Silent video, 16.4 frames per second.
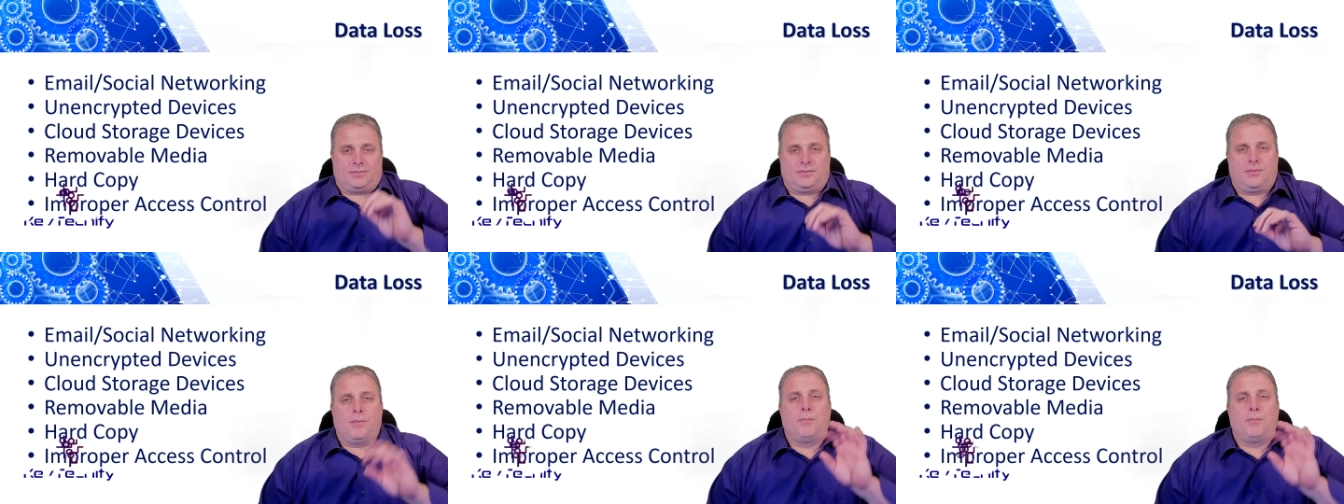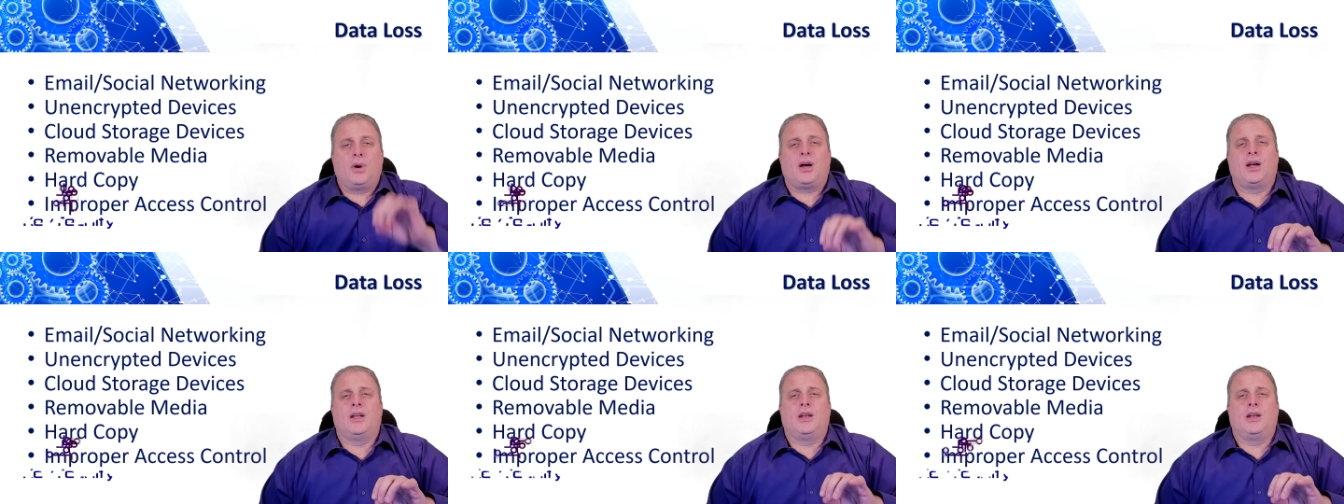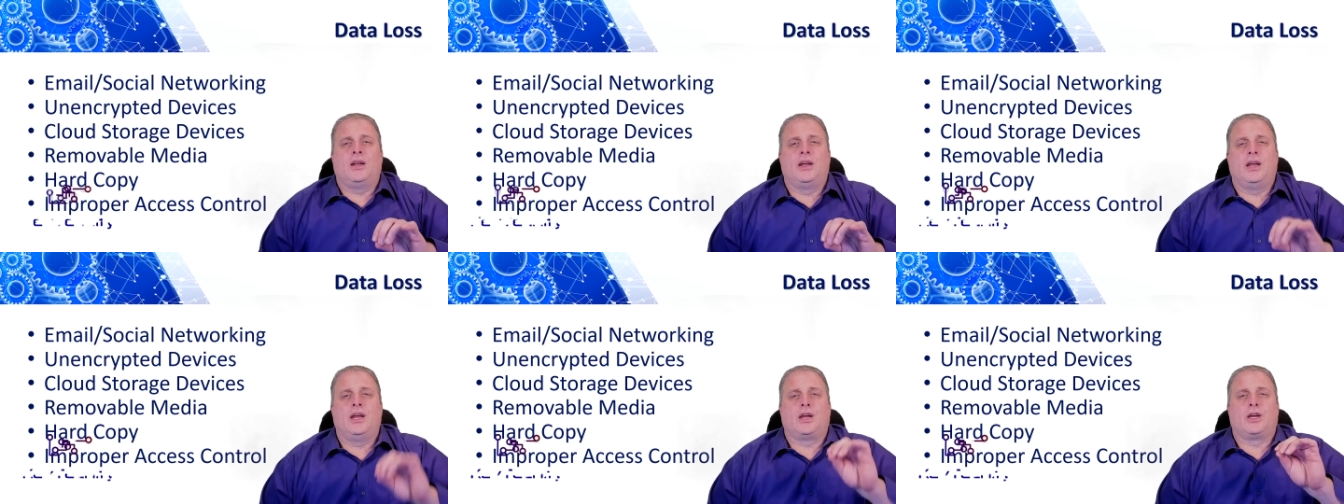but
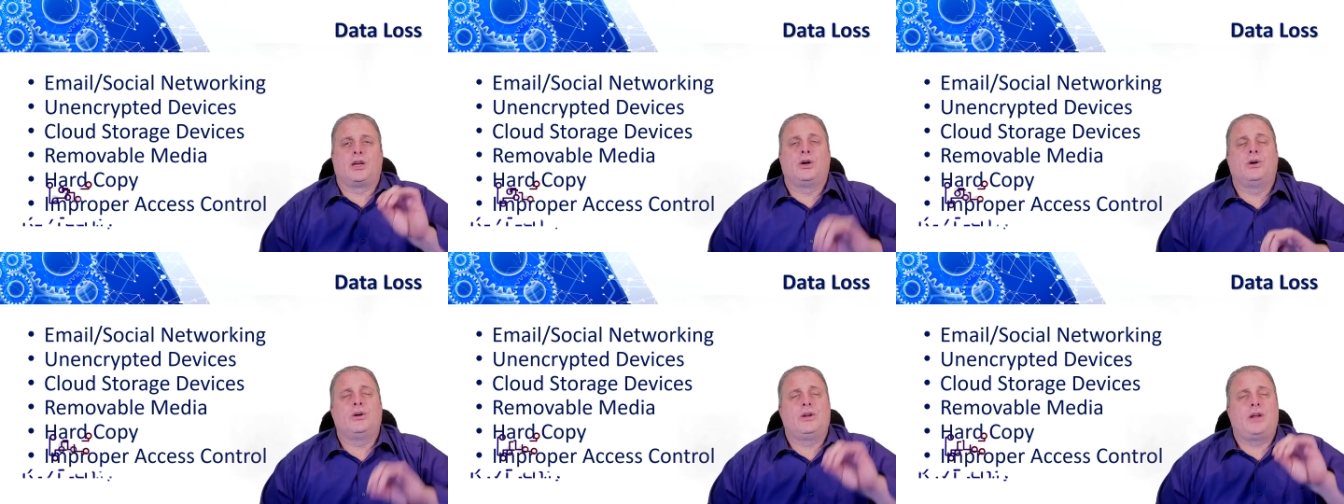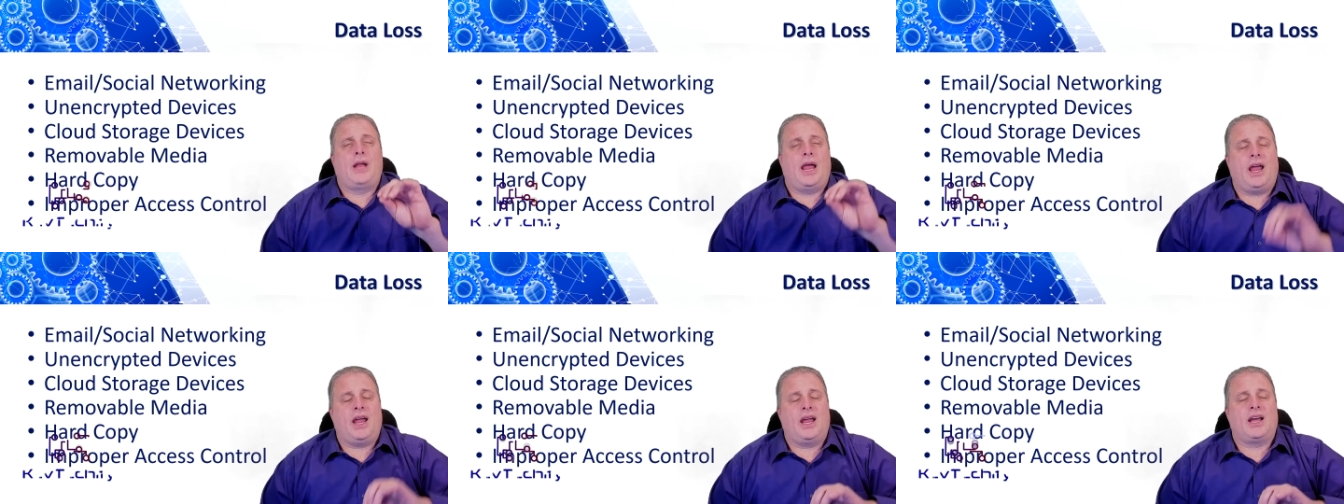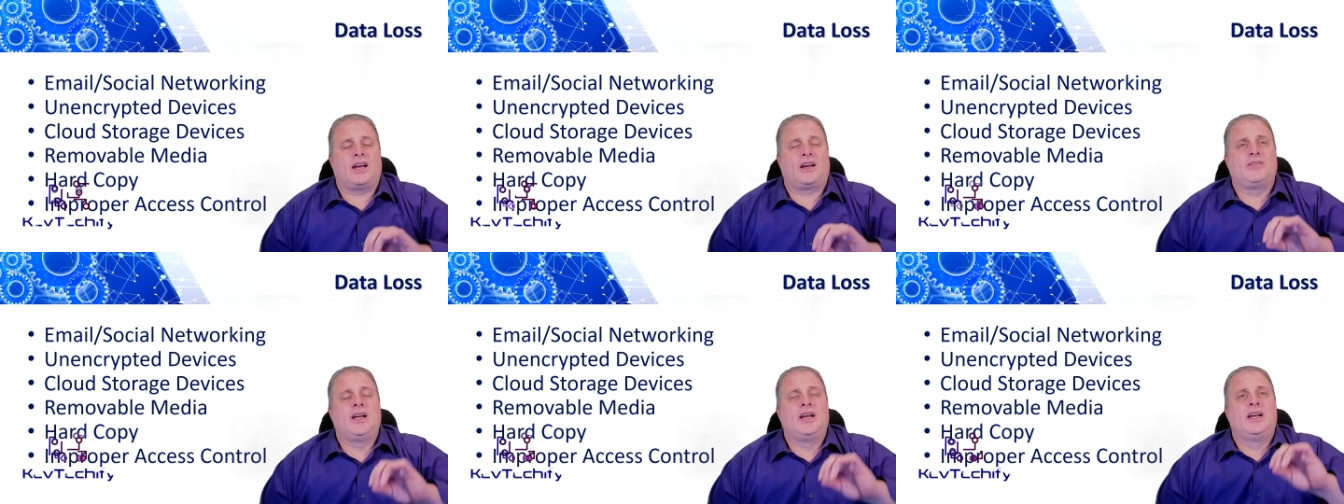it could
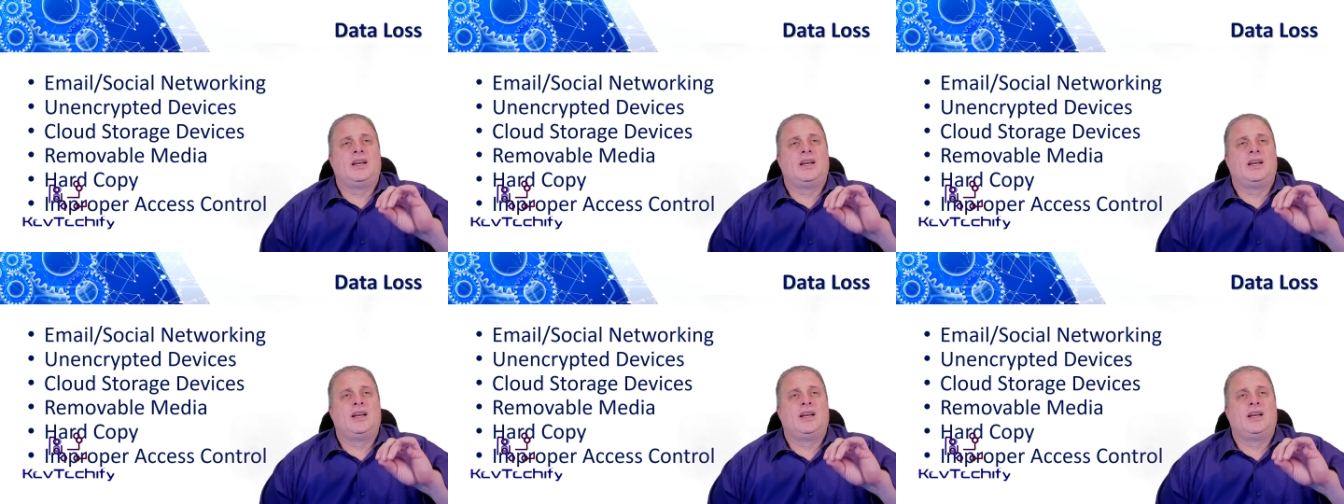have